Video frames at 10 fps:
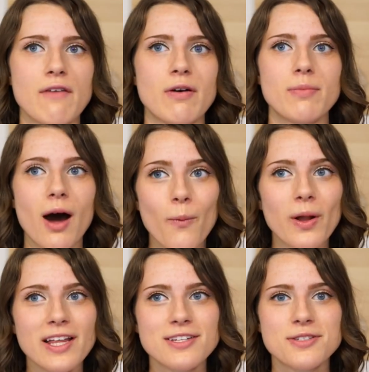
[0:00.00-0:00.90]
If I'm not
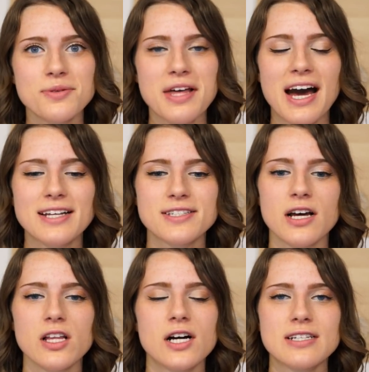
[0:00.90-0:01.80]
willing to do that,
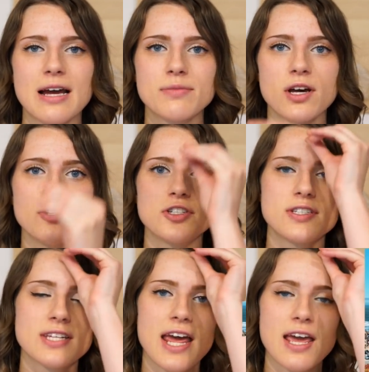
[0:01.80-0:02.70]
a lot of times I'll
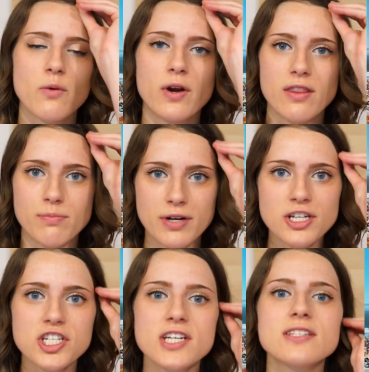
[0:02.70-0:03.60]
just take one of the
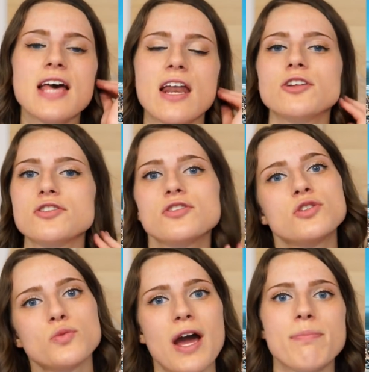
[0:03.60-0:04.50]
brushes and I'll
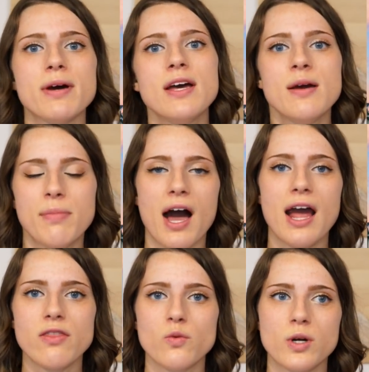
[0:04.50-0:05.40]
just swipe
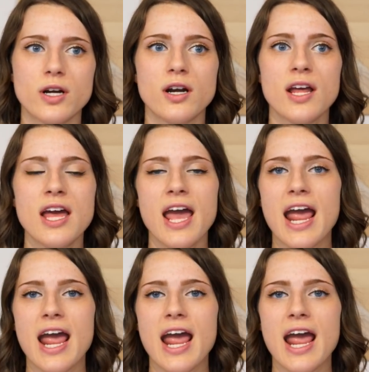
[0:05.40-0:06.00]
behind the word,